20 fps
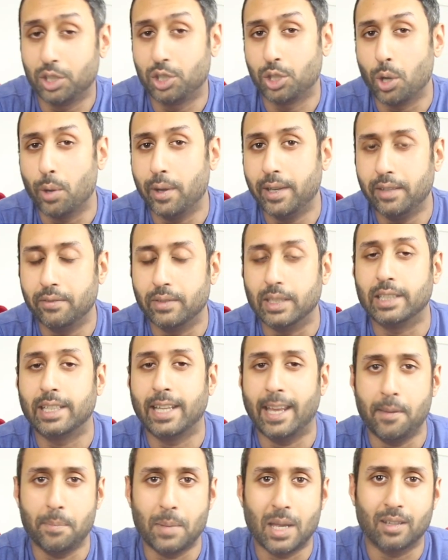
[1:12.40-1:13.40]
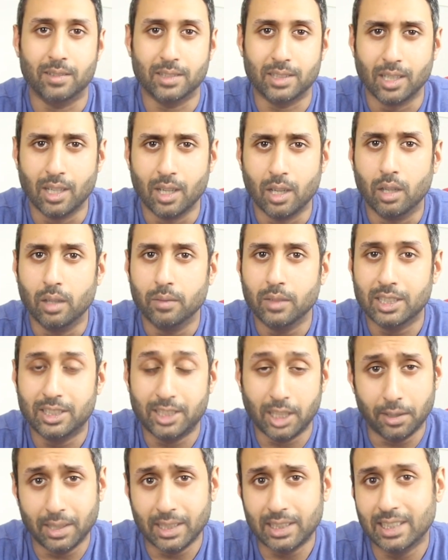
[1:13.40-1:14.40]
show even came out. The
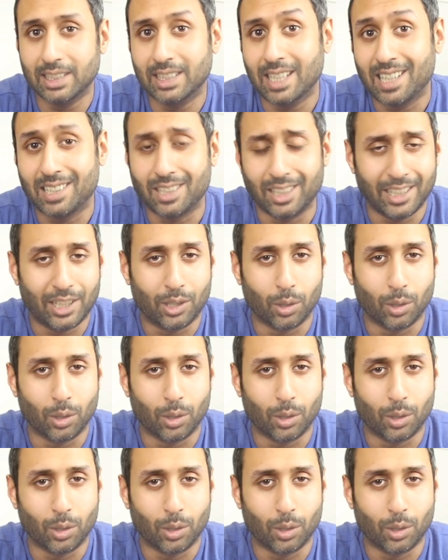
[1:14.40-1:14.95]
series is actually